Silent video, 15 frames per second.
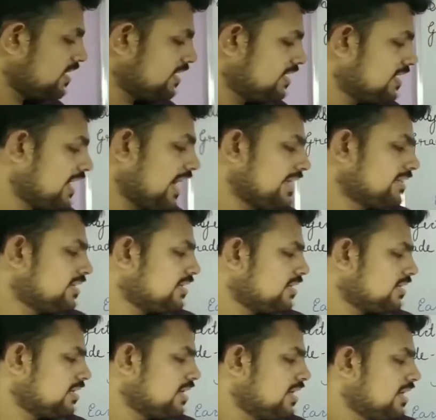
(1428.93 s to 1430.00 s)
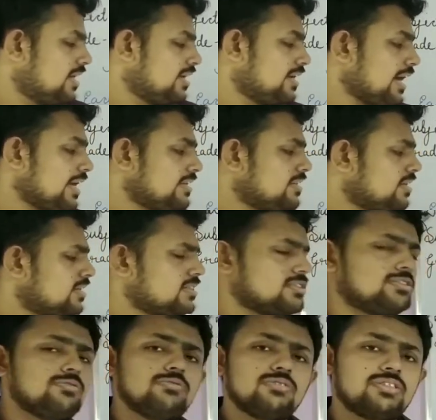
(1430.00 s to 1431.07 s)
Neither
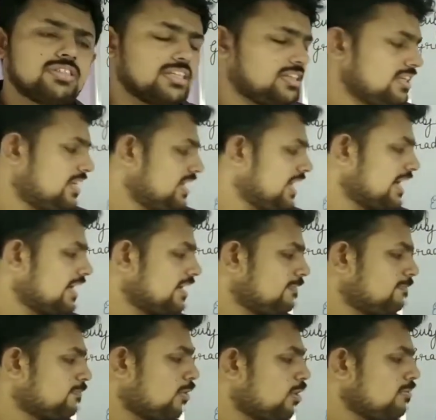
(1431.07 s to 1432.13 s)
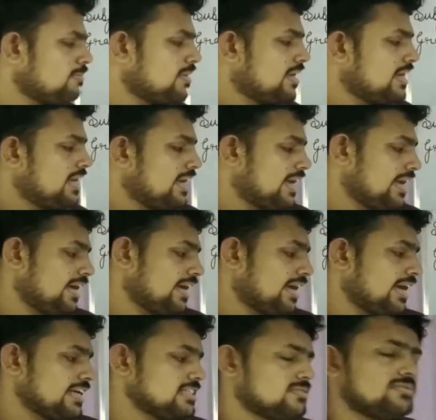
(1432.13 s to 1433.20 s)
is used in the negative form,
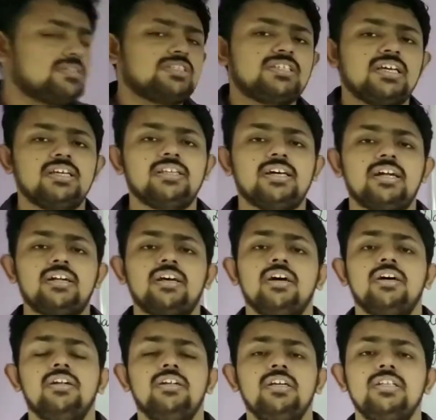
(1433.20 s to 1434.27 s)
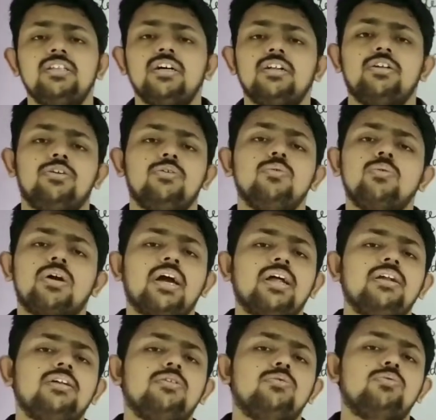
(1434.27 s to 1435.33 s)
as we say that neither you
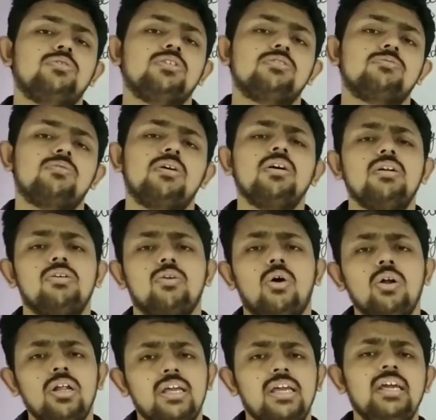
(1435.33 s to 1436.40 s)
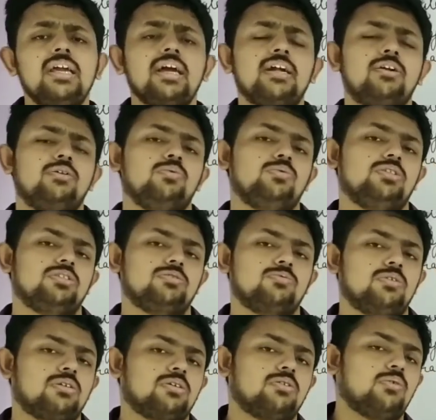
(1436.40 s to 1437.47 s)
can do this work nor he can do this
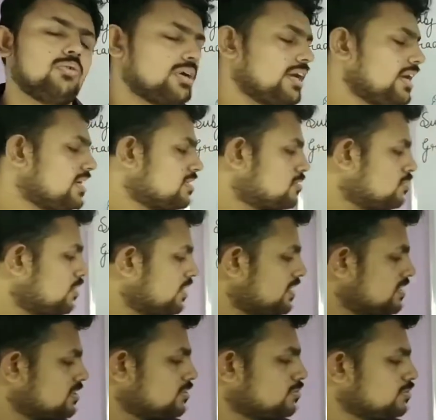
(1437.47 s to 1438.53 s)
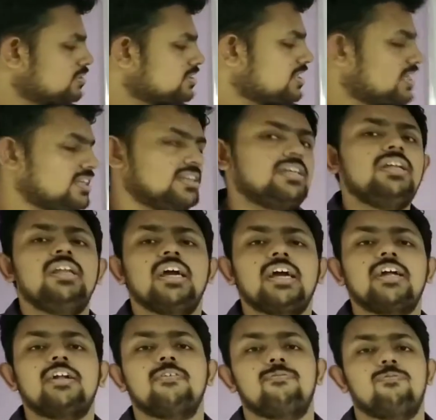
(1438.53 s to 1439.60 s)
work. Okay, so it is used in the
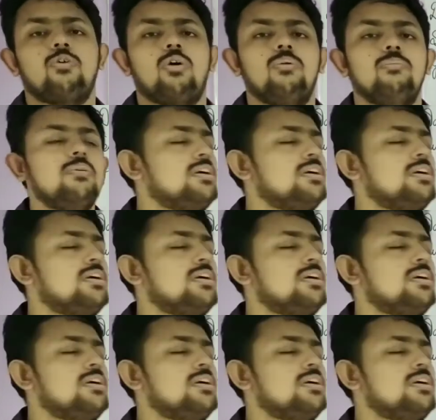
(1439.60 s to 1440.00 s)
negative form.